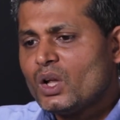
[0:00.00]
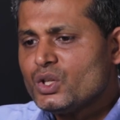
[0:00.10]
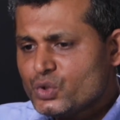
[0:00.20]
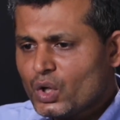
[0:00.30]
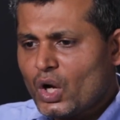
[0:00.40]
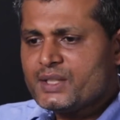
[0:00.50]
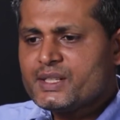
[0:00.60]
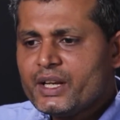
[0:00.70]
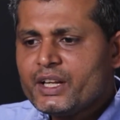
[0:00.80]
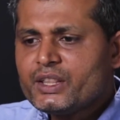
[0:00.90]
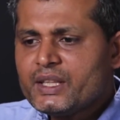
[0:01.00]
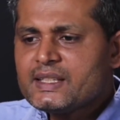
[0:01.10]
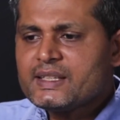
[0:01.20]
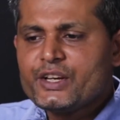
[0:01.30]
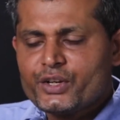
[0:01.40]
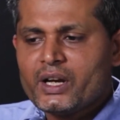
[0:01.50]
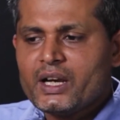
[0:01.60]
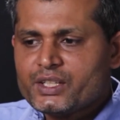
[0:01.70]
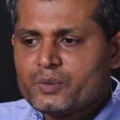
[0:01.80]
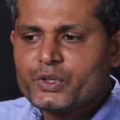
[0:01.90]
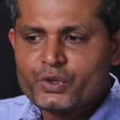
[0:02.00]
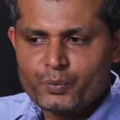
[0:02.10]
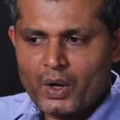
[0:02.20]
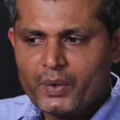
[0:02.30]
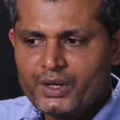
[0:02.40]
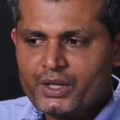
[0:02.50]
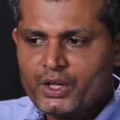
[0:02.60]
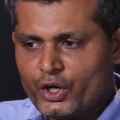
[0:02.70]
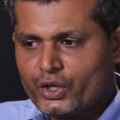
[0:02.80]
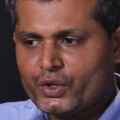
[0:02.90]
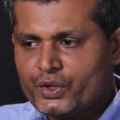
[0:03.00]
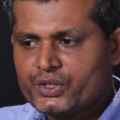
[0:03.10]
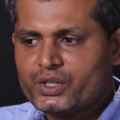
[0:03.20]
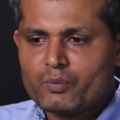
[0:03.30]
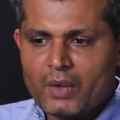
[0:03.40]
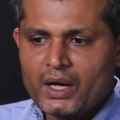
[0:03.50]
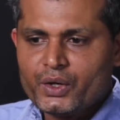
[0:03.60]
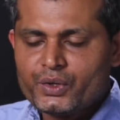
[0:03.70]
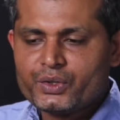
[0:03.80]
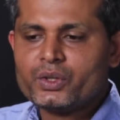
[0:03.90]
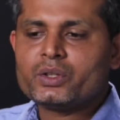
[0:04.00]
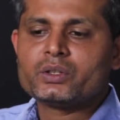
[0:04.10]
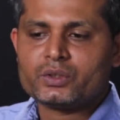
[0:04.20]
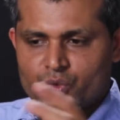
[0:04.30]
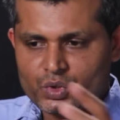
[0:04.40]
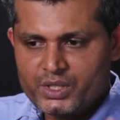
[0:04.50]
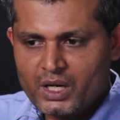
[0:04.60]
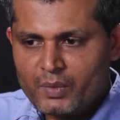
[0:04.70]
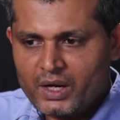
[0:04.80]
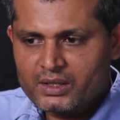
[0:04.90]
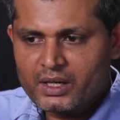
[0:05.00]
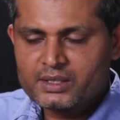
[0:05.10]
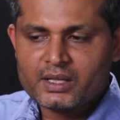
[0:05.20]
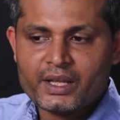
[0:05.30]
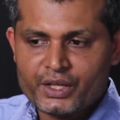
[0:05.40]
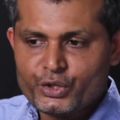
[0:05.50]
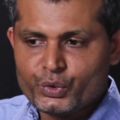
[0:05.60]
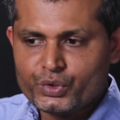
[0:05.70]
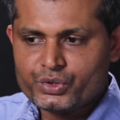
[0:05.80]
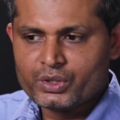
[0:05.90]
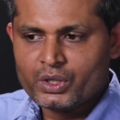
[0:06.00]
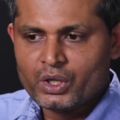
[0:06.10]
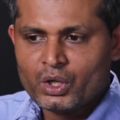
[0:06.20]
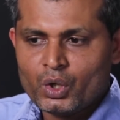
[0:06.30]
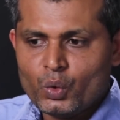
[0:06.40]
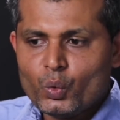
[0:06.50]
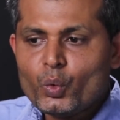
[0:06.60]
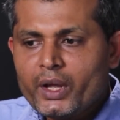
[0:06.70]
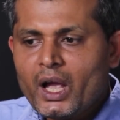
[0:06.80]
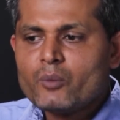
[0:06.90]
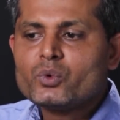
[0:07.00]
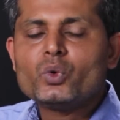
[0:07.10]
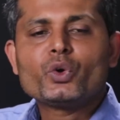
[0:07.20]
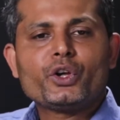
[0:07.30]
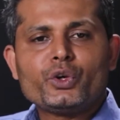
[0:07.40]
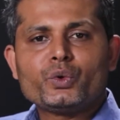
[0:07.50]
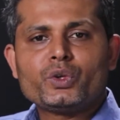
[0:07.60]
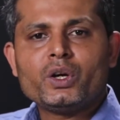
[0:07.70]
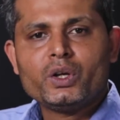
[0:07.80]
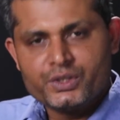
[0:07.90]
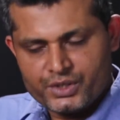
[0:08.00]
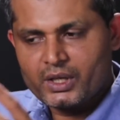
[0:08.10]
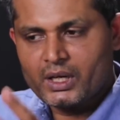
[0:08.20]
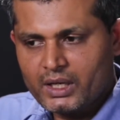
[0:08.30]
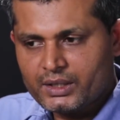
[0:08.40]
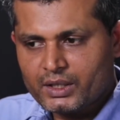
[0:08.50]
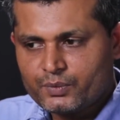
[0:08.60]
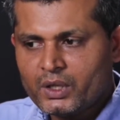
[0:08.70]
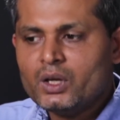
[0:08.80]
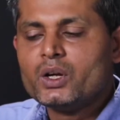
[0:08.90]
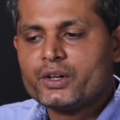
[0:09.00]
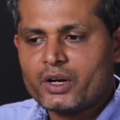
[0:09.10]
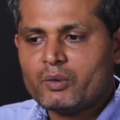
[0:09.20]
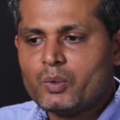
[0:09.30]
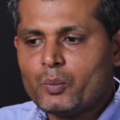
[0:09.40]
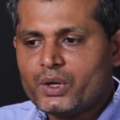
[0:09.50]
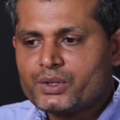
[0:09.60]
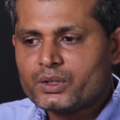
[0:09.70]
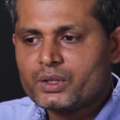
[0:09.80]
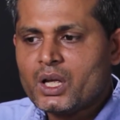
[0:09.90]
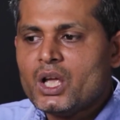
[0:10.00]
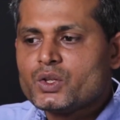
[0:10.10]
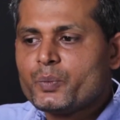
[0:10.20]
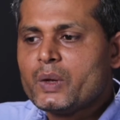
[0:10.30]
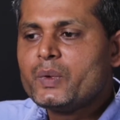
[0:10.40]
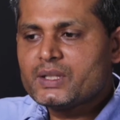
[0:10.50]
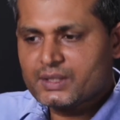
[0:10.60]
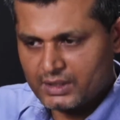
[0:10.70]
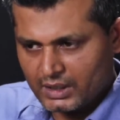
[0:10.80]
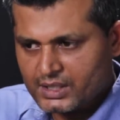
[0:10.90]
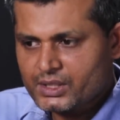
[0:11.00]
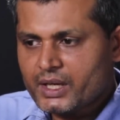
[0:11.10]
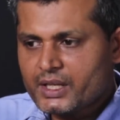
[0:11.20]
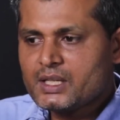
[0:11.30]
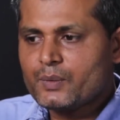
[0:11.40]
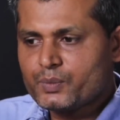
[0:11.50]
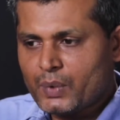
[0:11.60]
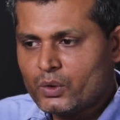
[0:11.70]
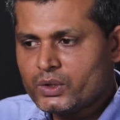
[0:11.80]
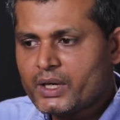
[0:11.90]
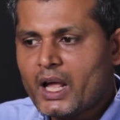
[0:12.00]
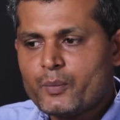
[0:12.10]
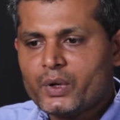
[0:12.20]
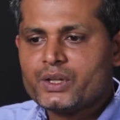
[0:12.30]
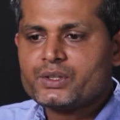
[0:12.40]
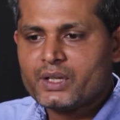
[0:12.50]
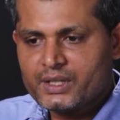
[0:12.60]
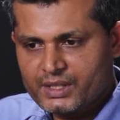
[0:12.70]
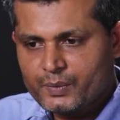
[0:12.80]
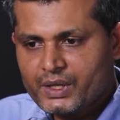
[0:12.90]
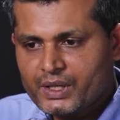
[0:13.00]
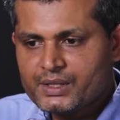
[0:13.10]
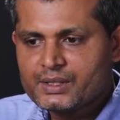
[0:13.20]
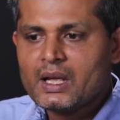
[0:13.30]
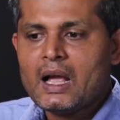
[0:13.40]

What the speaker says: So considering this interrelation between poverty, undernutrition, malnutrition, social marginalization like issues, we have to look into the general health of the tribal population. So previous studies have found that hypertension and CVDs